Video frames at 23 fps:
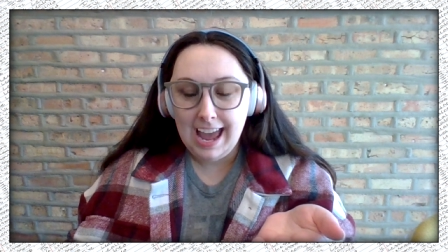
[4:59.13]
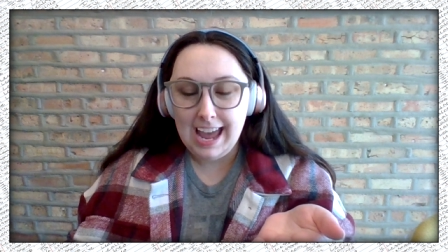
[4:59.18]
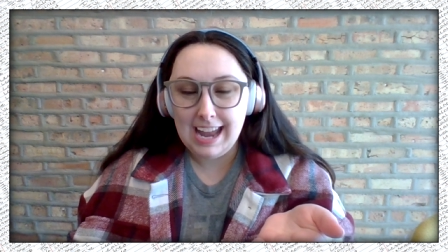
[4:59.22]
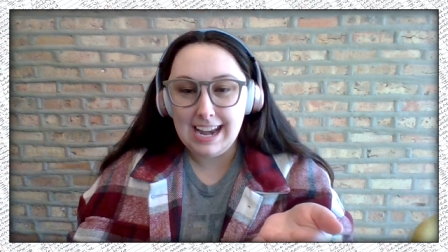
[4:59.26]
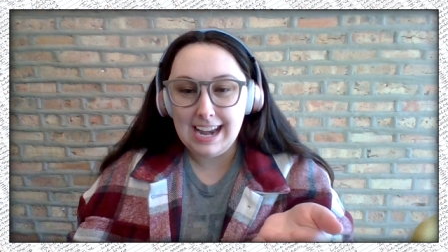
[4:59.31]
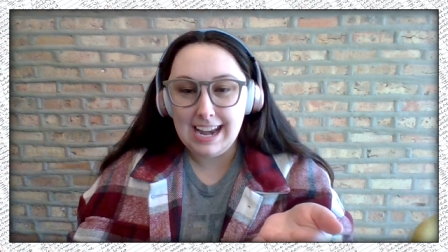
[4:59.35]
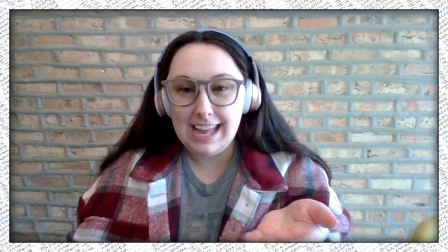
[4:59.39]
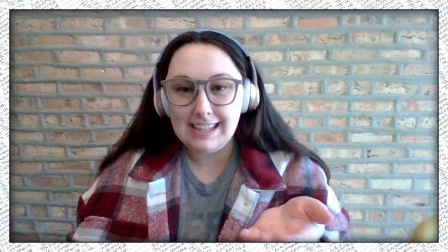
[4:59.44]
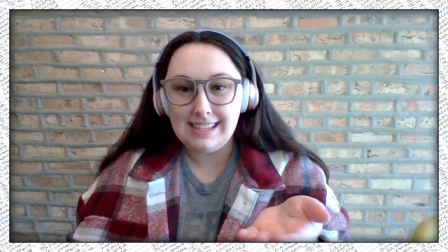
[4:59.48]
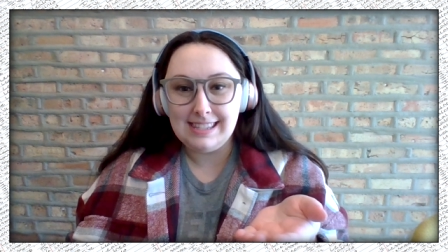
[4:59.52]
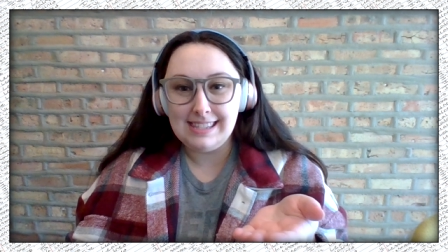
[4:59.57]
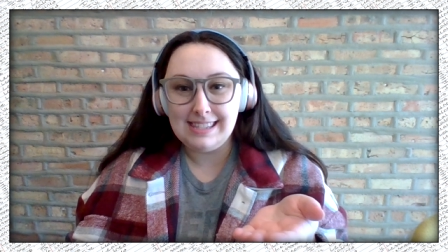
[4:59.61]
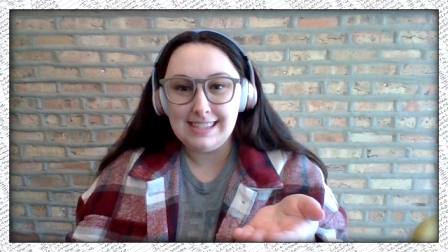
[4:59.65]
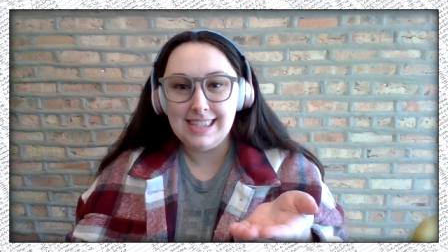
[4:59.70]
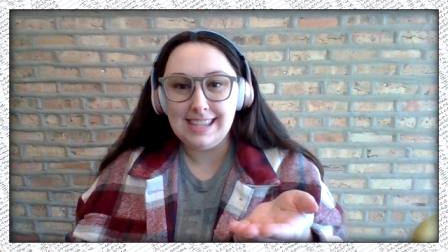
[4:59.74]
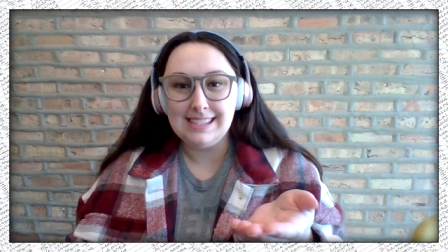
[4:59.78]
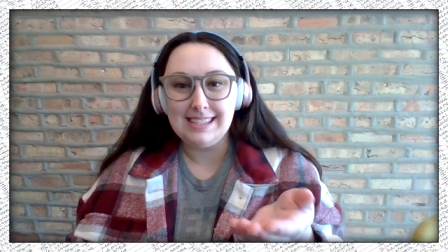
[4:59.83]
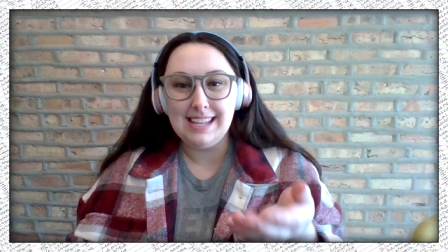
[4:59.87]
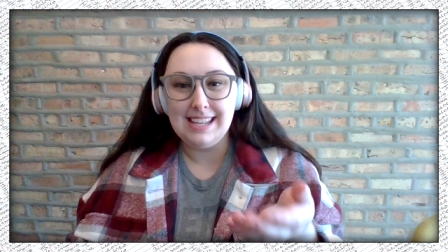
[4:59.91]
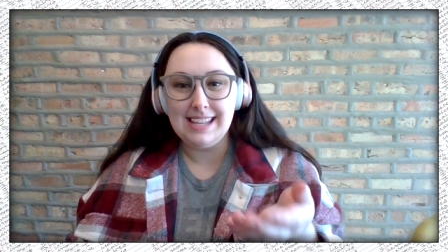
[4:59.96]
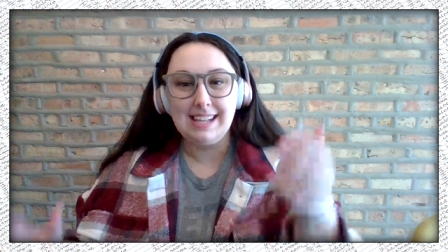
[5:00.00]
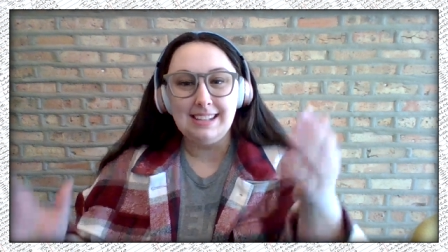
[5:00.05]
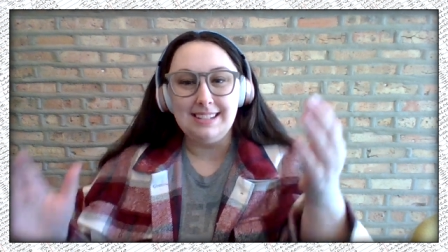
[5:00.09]
And it's
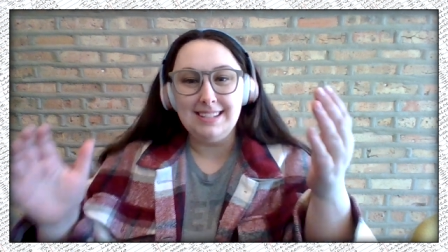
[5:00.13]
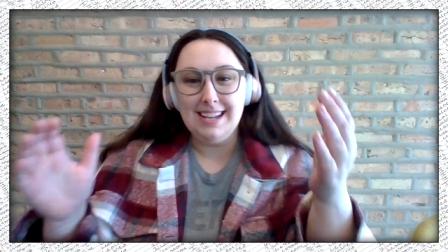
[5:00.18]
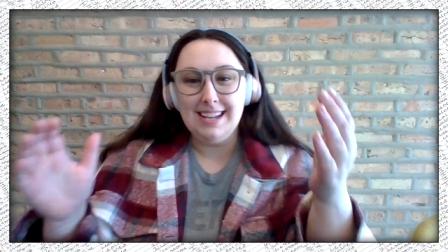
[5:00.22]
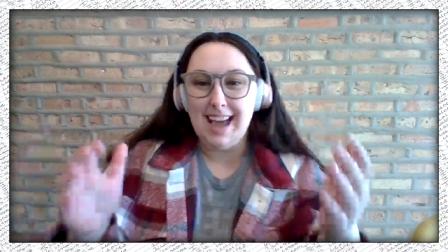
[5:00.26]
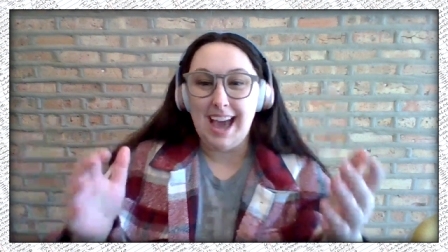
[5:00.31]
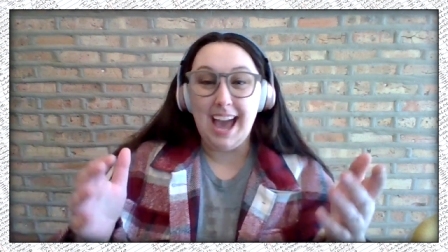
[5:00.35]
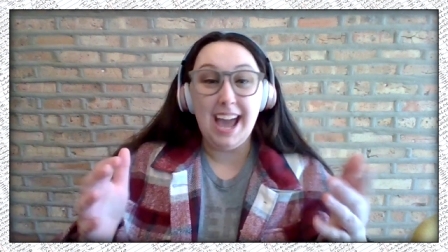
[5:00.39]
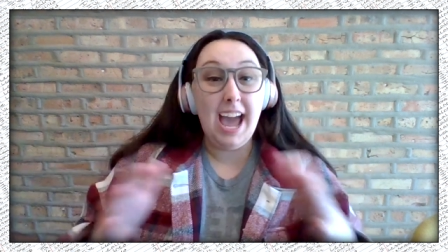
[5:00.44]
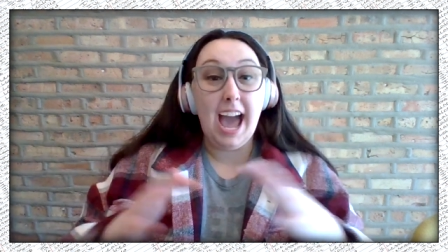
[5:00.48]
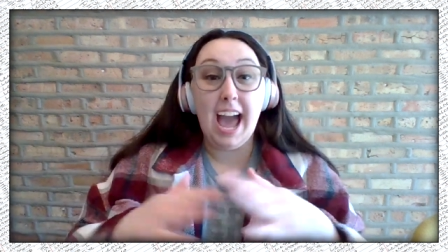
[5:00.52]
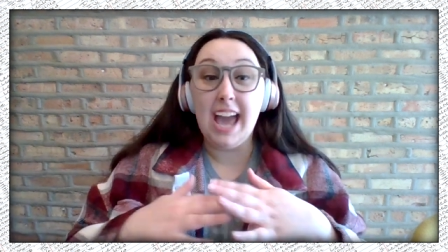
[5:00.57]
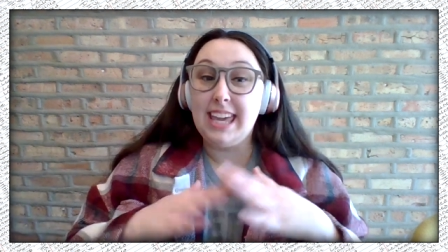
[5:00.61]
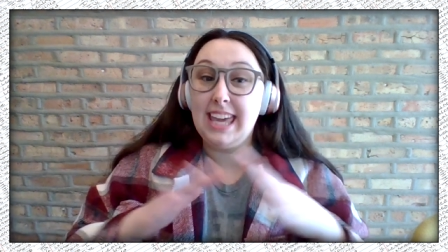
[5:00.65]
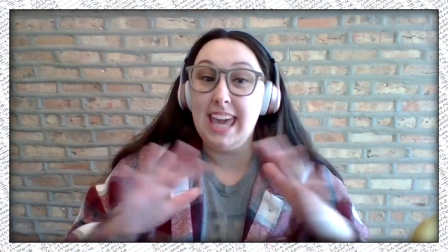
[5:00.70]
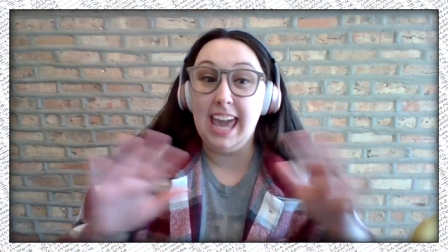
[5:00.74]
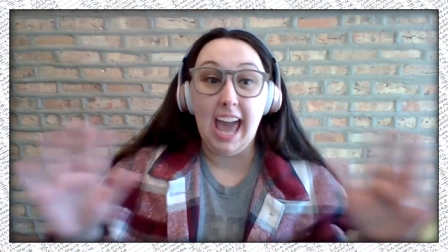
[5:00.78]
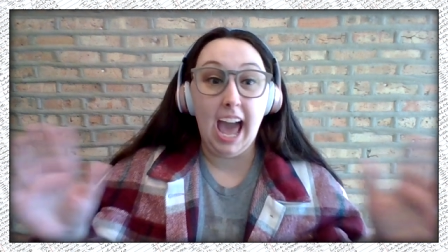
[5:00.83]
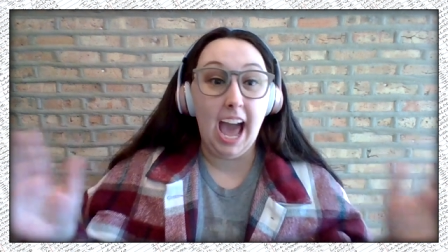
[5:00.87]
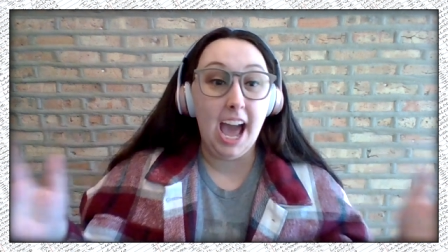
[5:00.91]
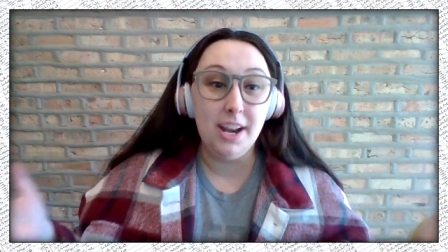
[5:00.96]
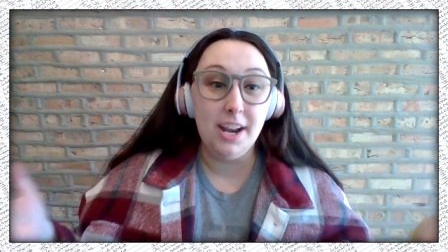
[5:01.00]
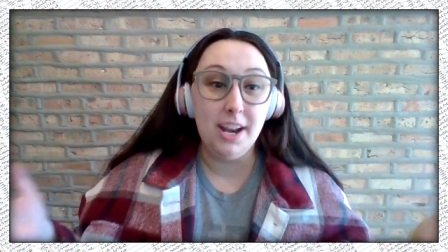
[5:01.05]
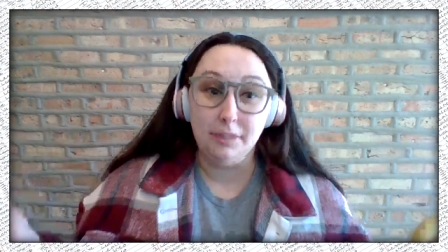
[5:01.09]
he's like I I
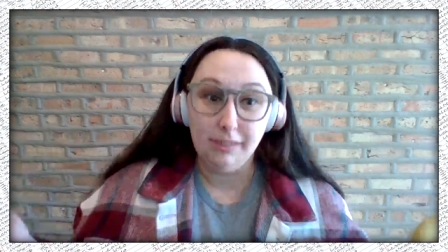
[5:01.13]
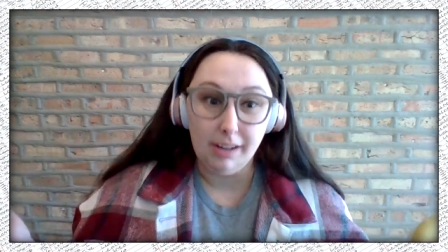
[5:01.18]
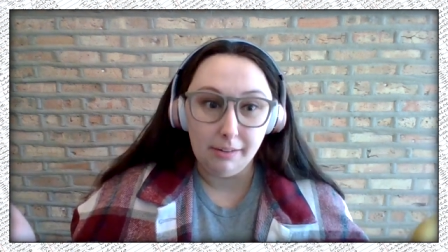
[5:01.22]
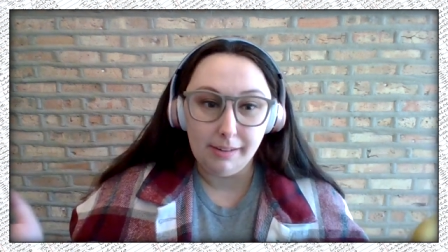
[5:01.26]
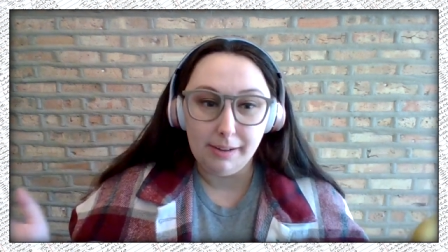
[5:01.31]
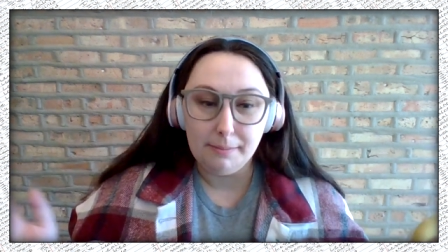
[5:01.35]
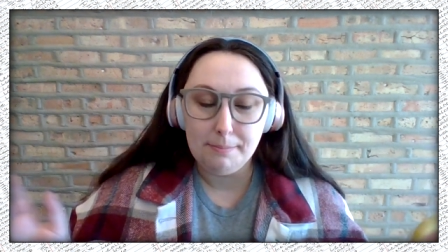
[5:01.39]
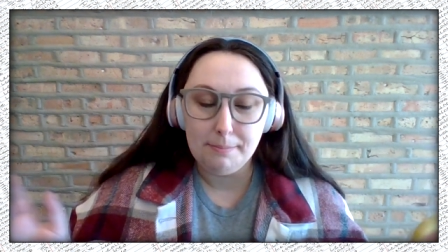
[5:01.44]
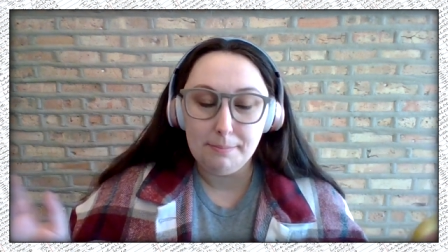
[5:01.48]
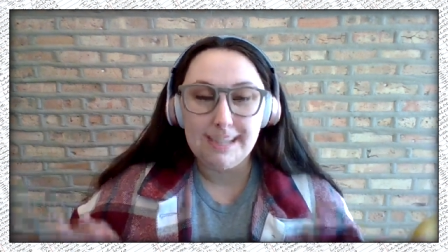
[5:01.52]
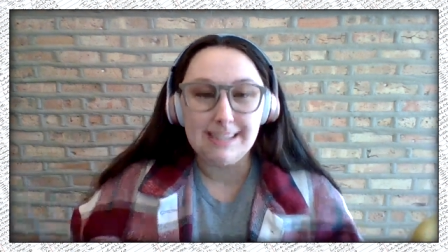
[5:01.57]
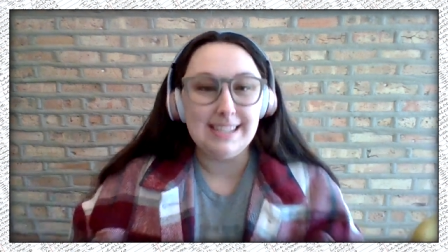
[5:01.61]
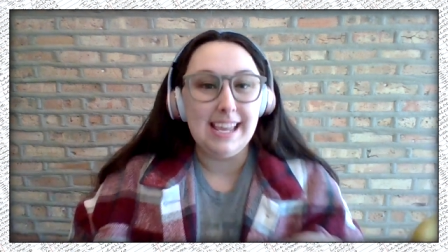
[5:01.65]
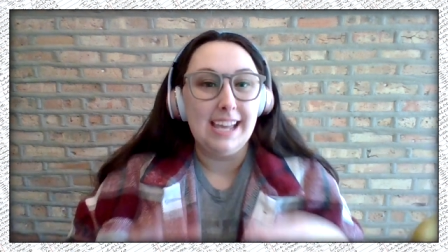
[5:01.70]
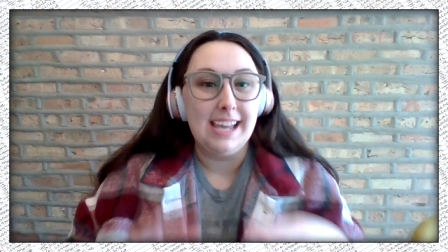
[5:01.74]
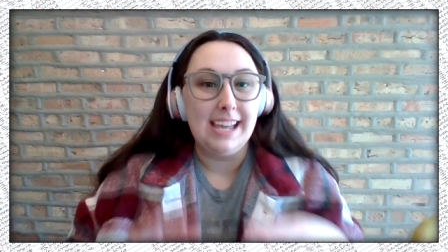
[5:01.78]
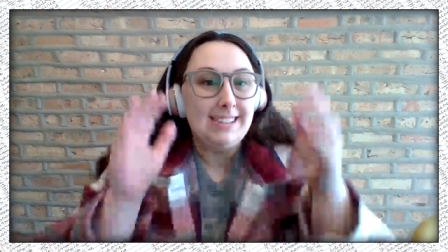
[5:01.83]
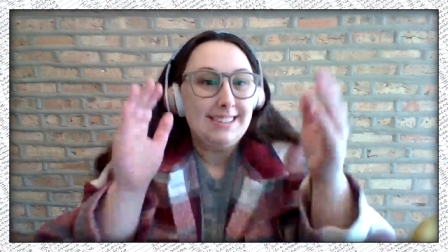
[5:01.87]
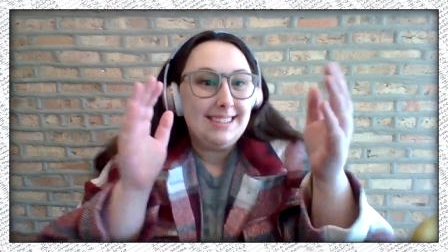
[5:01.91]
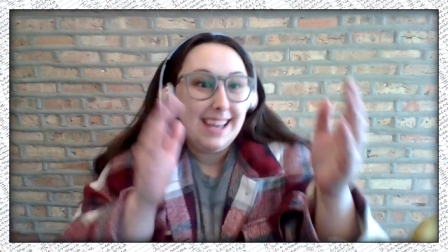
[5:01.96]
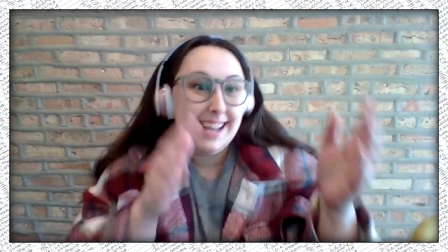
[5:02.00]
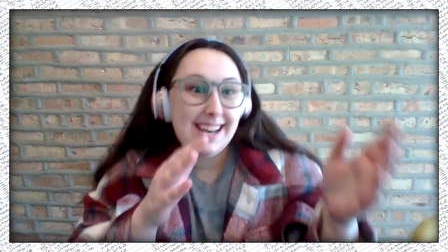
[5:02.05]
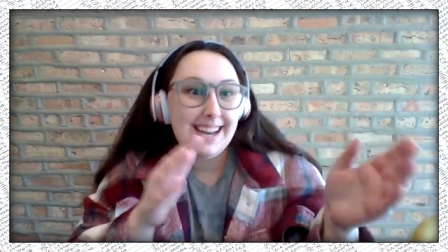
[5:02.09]
can't I don't know but it's like